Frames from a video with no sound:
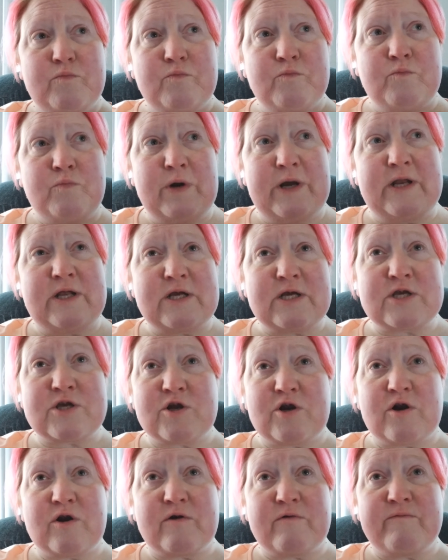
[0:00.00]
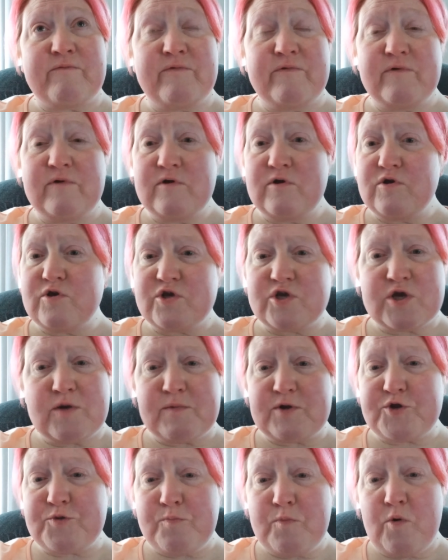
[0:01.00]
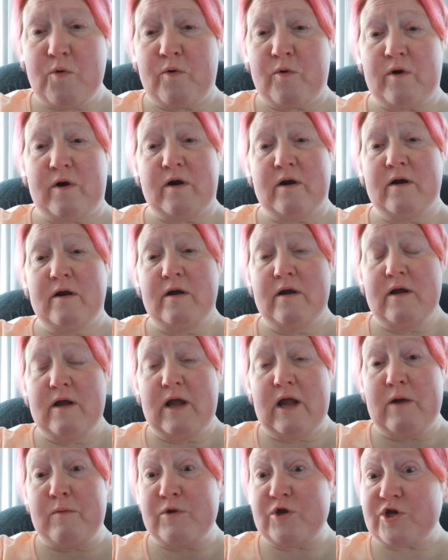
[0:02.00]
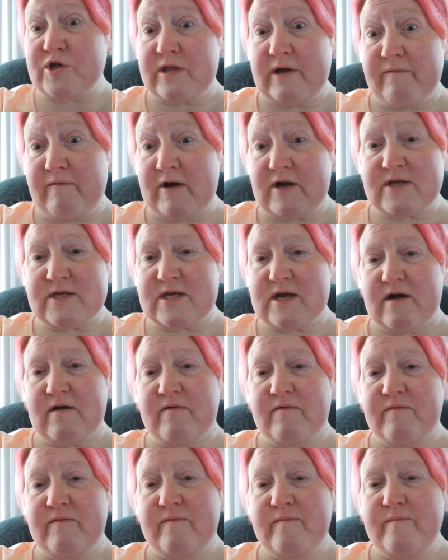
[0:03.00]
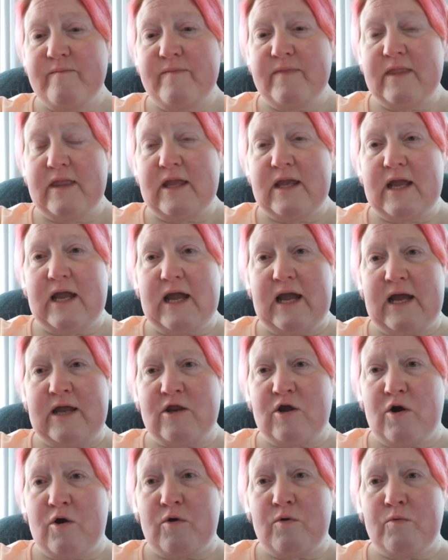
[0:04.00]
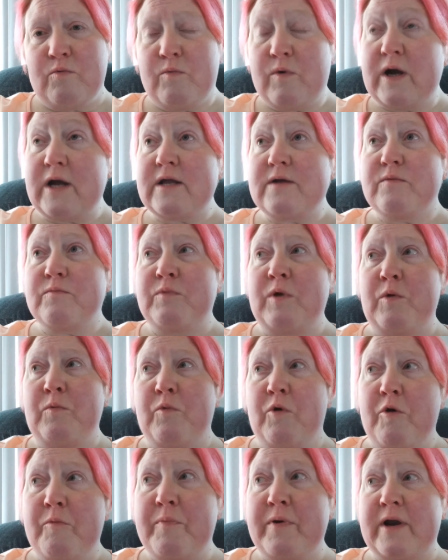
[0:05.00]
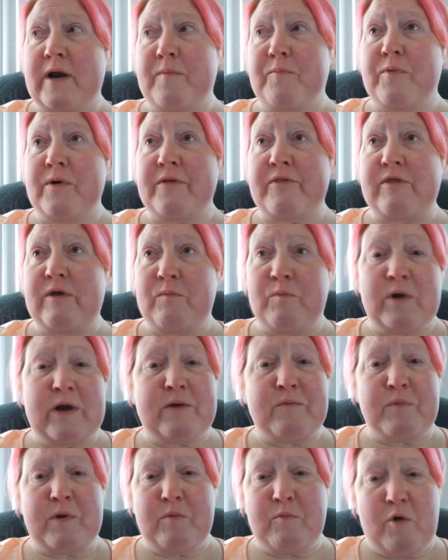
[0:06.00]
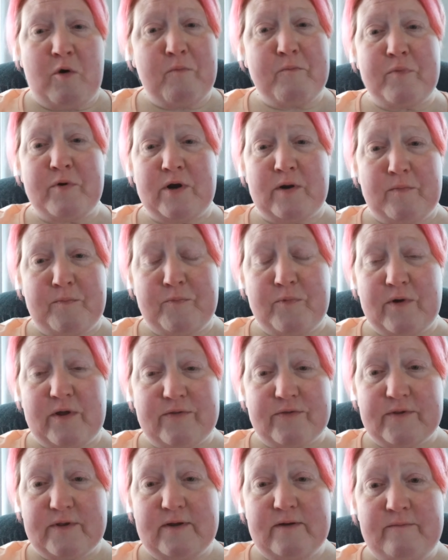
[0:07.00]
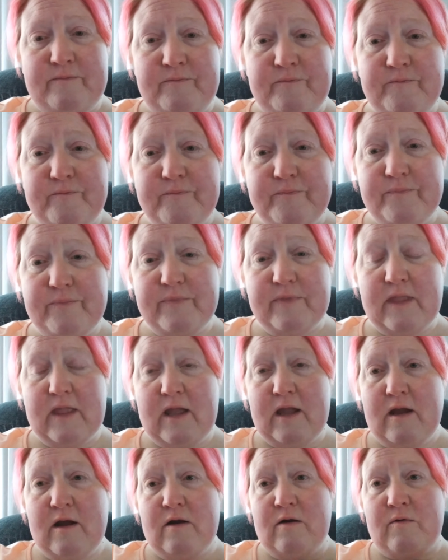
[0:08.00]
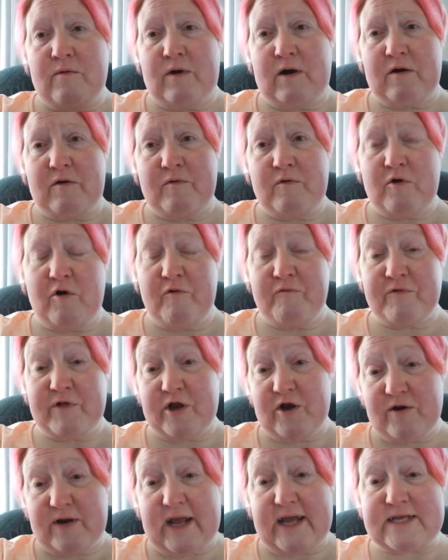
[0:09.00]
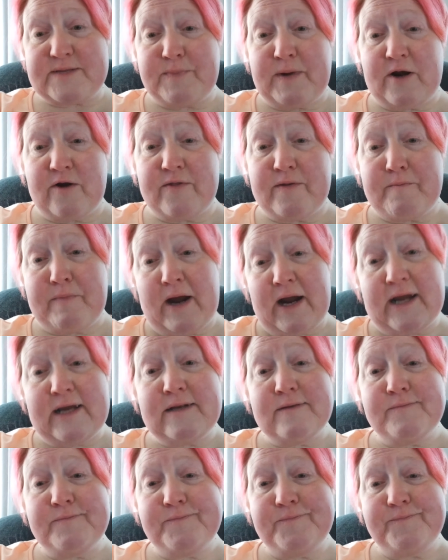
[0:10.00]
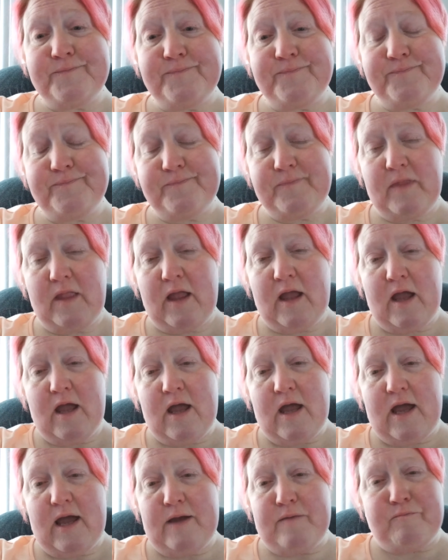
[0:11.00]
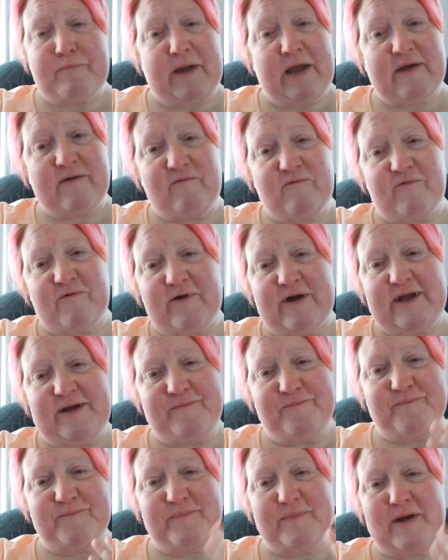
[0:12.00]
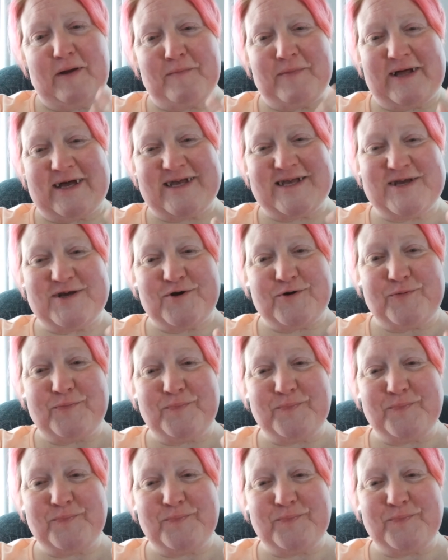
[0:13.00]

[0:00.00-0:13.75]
we deserve so much more and we should love ourselves and know what we will put up with and what we won't put up with. Well, hopefully your day is better than mine and pain free. God bless you.